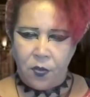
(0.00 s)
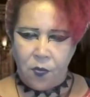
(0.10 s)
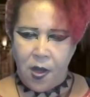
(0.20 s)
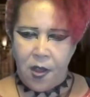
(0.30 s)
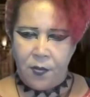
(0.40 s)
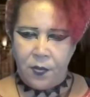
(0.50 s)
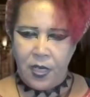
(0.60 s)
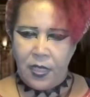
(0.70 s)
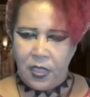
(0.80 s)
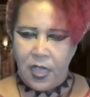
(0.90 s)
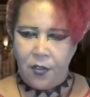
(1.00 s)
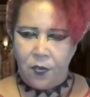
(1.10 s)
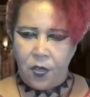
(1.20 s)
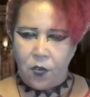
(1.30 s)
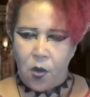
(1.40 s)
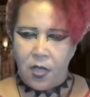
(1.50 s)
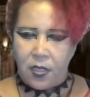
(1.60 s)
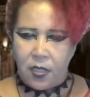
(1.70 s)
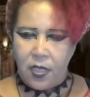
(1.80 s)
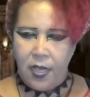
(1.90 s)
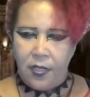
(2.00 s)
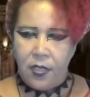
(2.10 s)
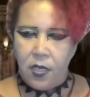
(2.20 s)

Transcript: ground and sat on it cross-legged.